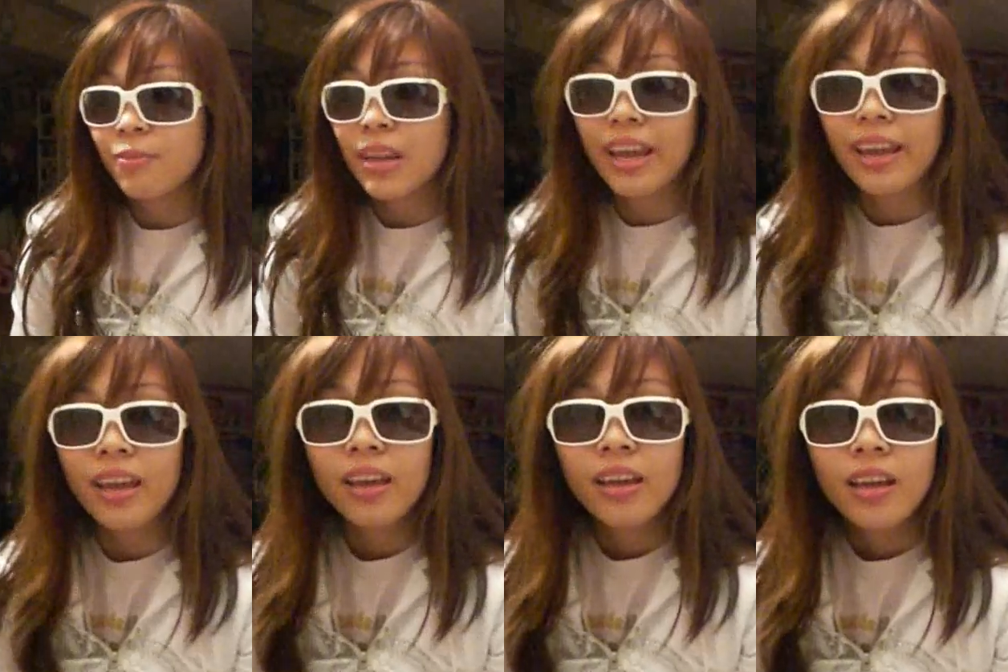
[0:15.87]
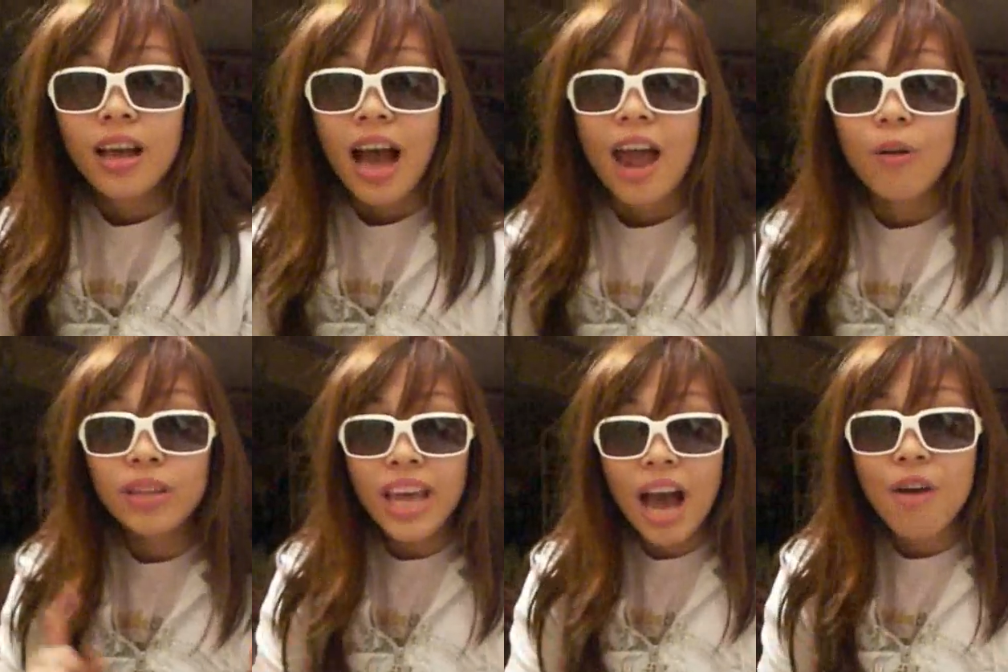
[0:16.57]
But like, I
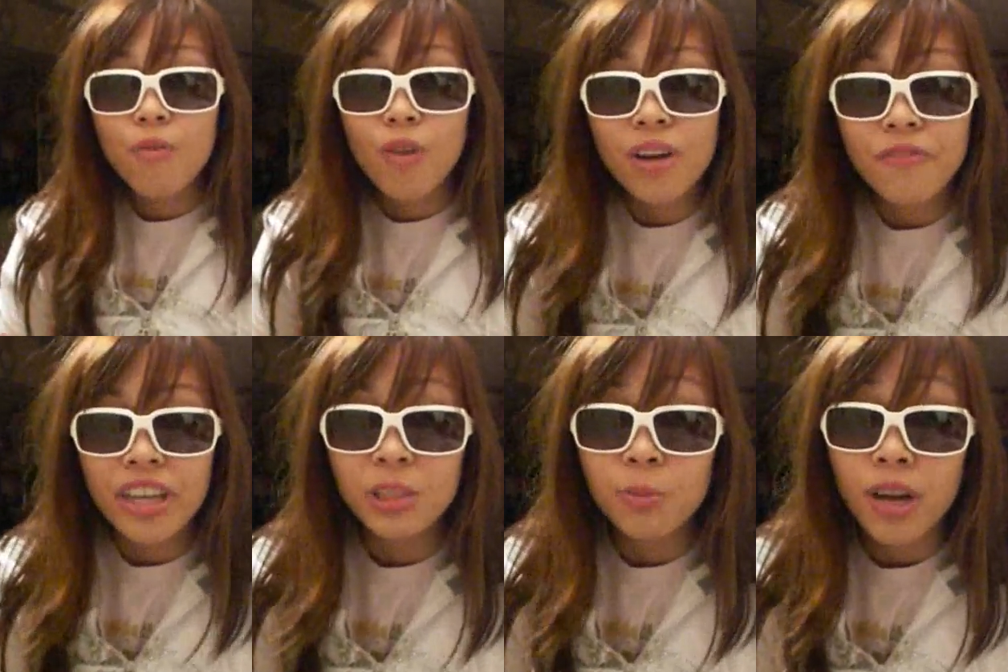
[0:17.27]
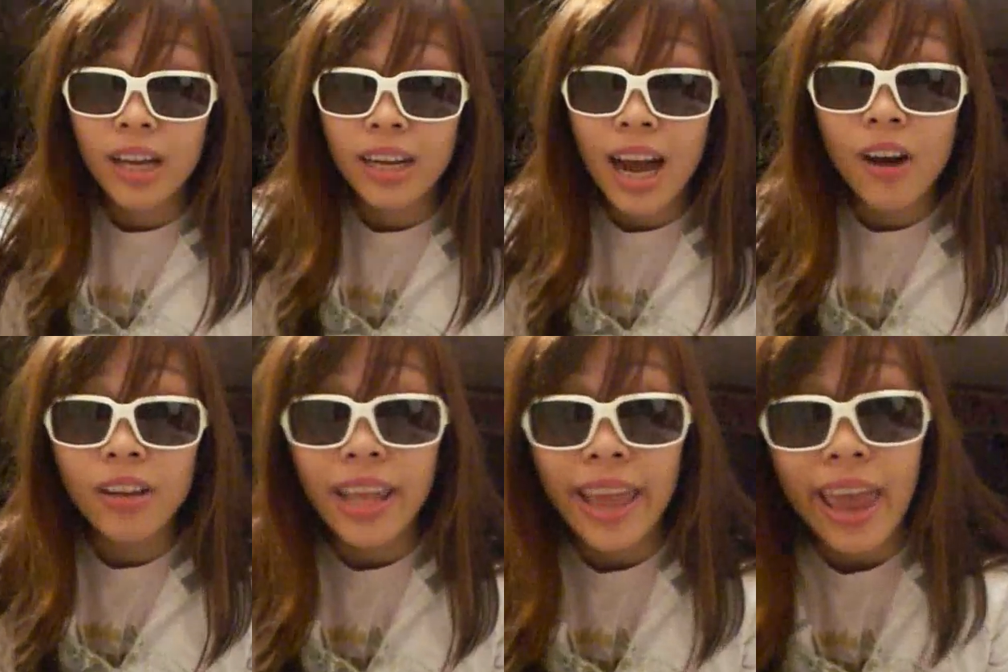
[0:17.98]
only have one Facebook
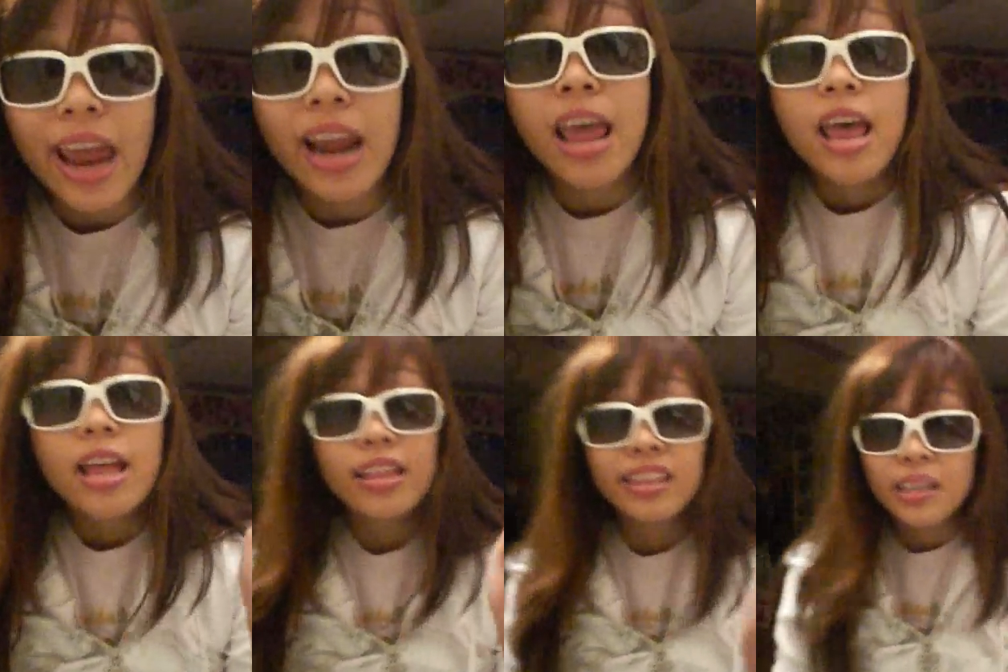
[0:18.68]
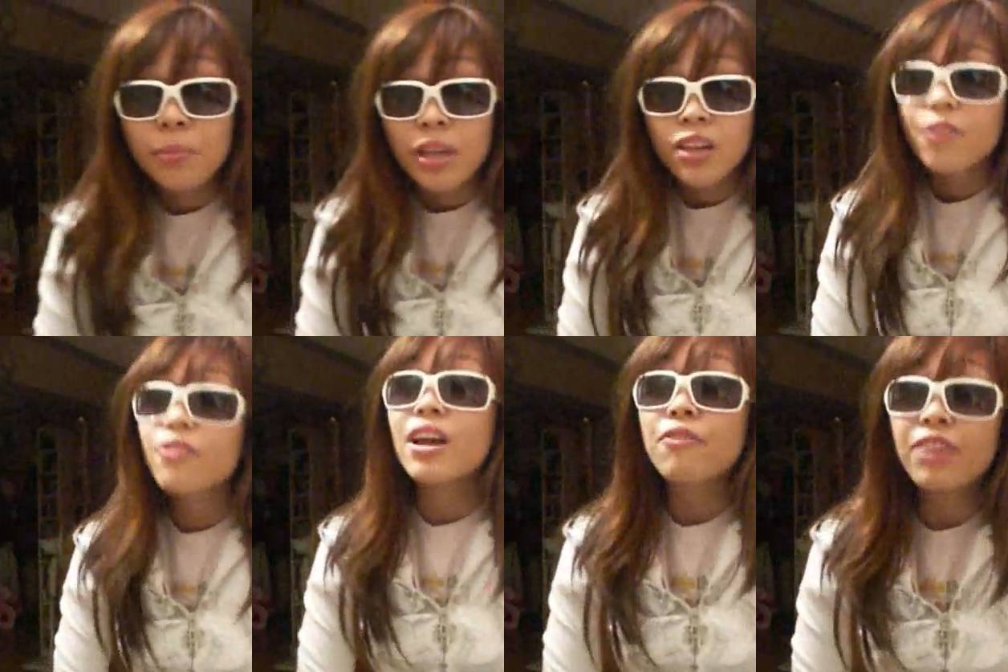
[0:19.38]
account and the email
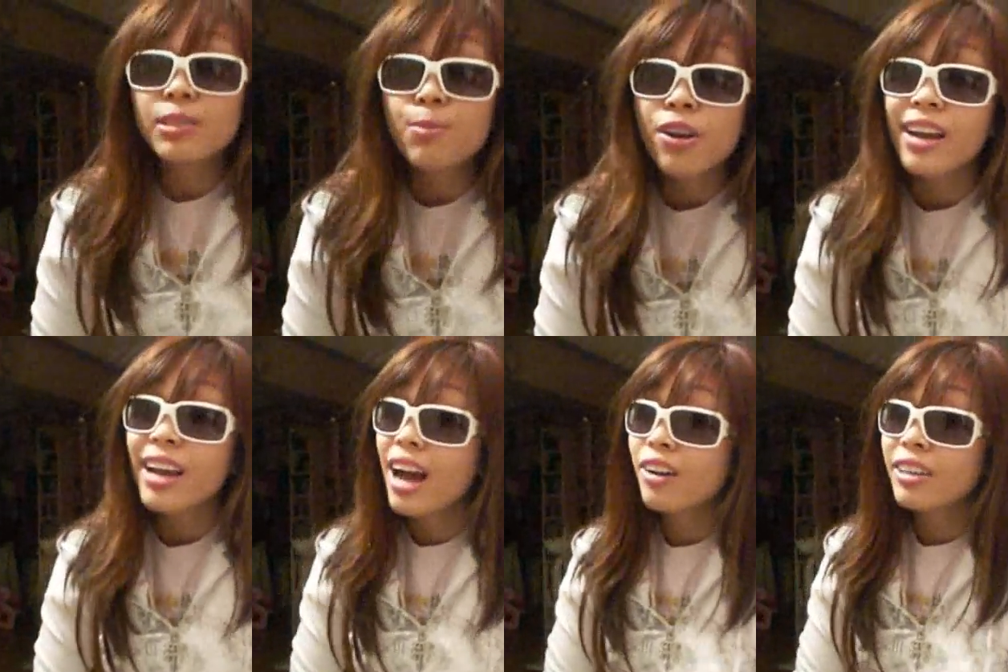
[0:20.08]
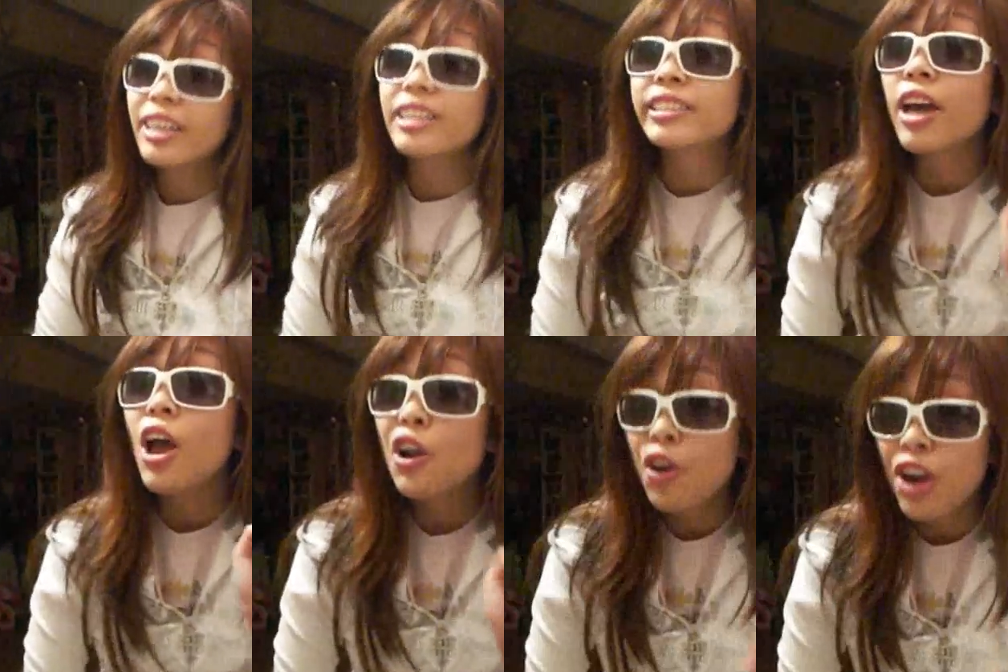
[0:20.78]
of that Facebook account is
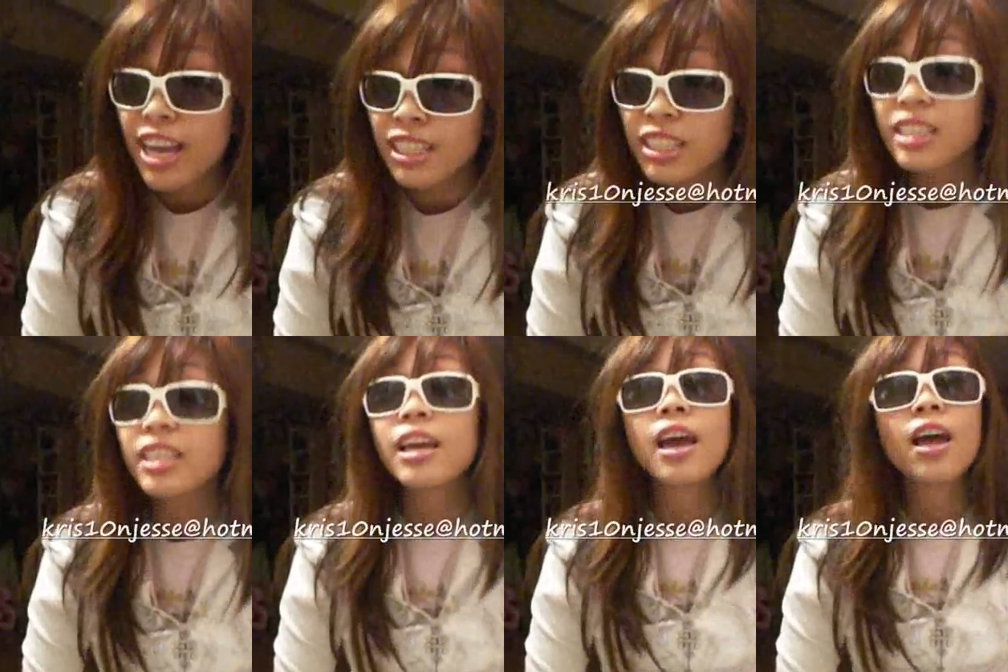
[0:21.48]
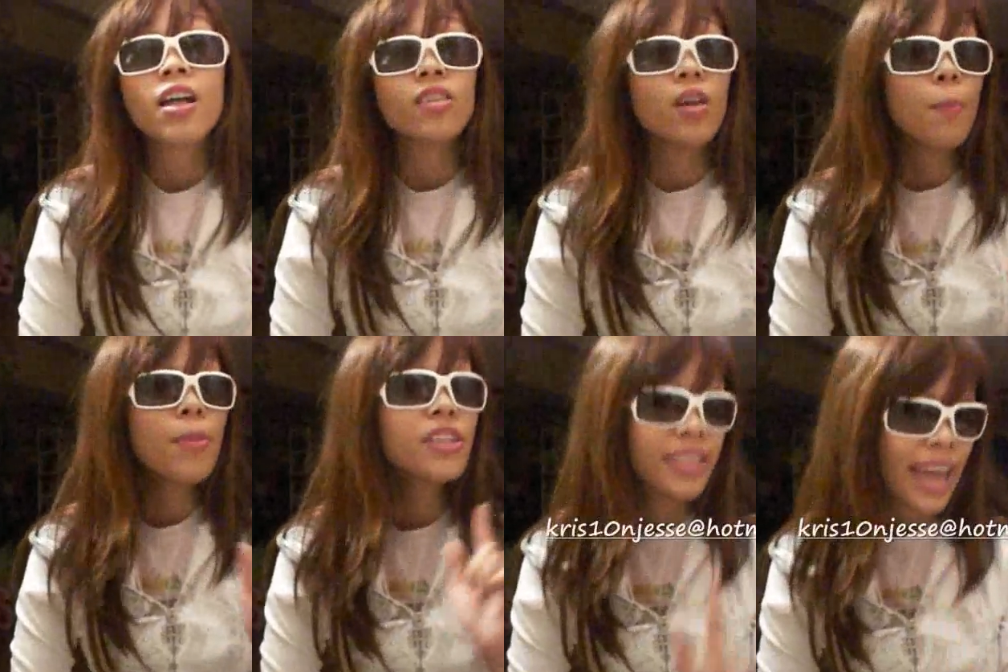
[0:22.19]
Chris,
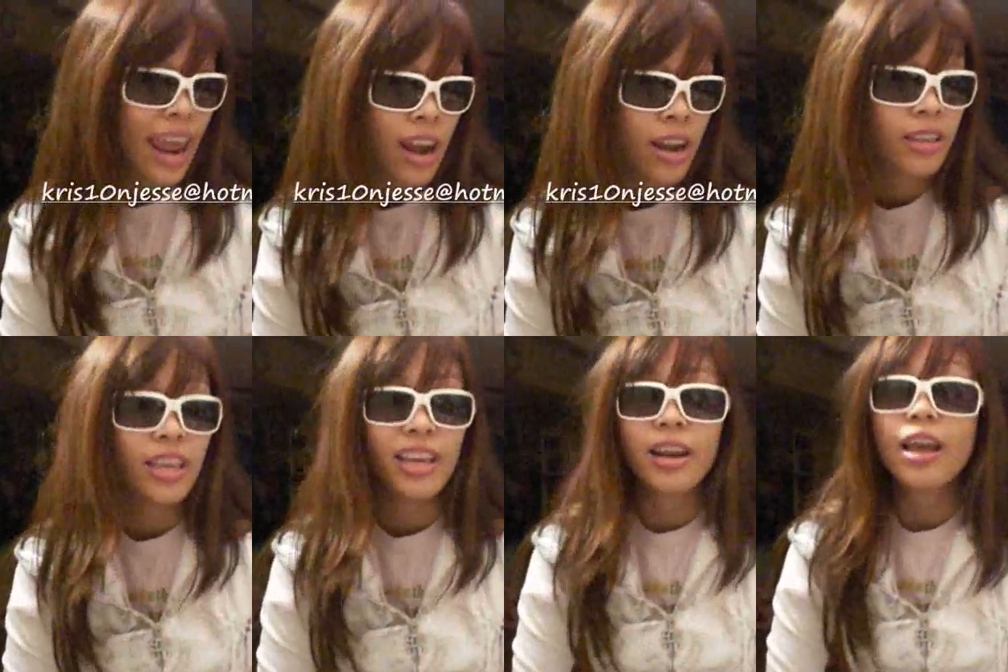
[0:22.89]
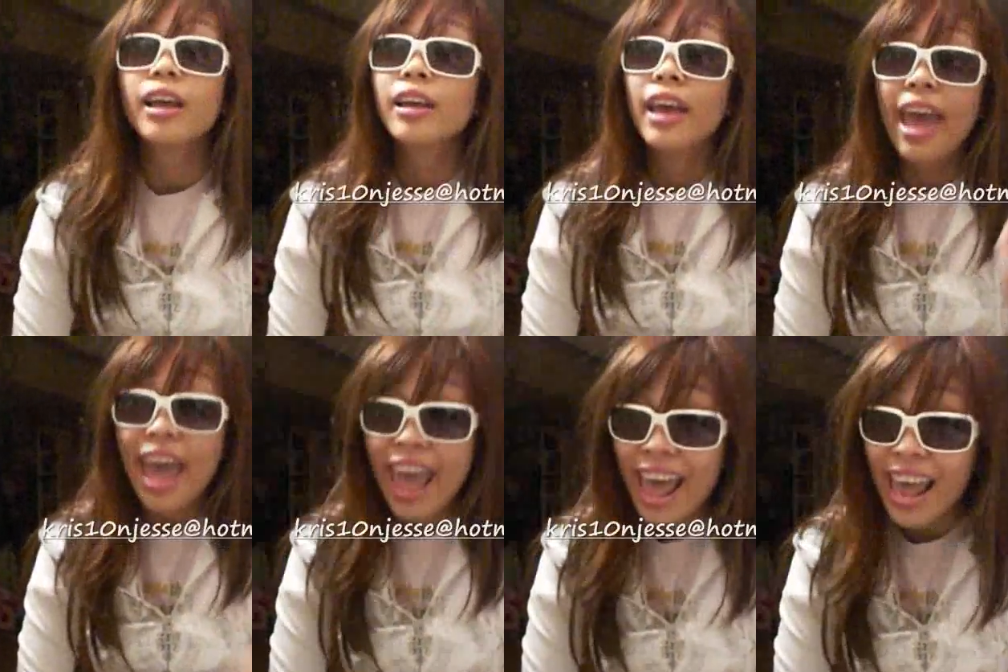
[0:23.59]
number 10, then
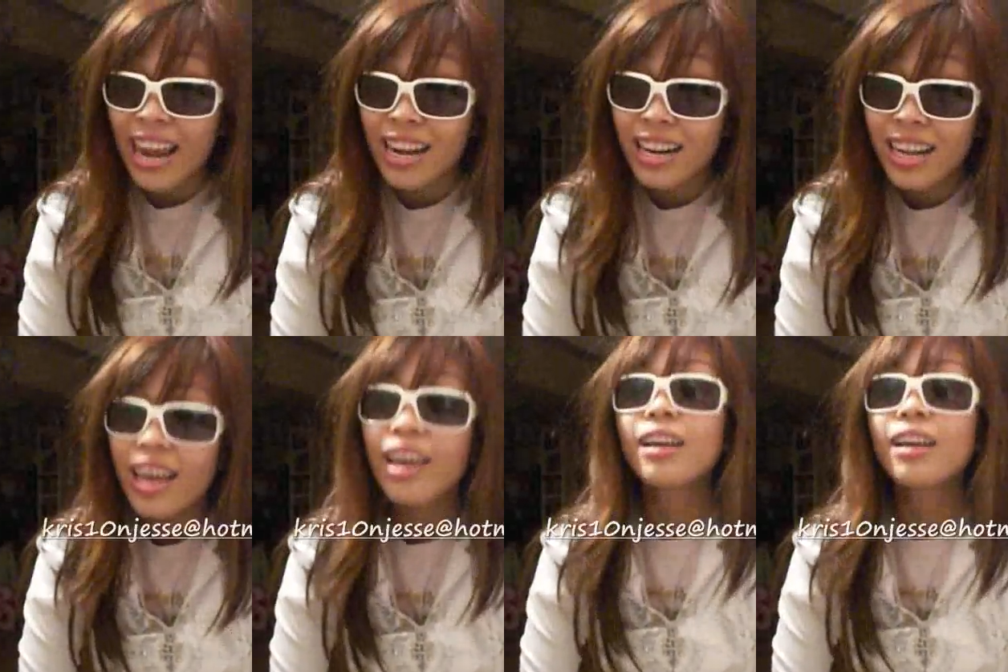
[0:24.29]
N...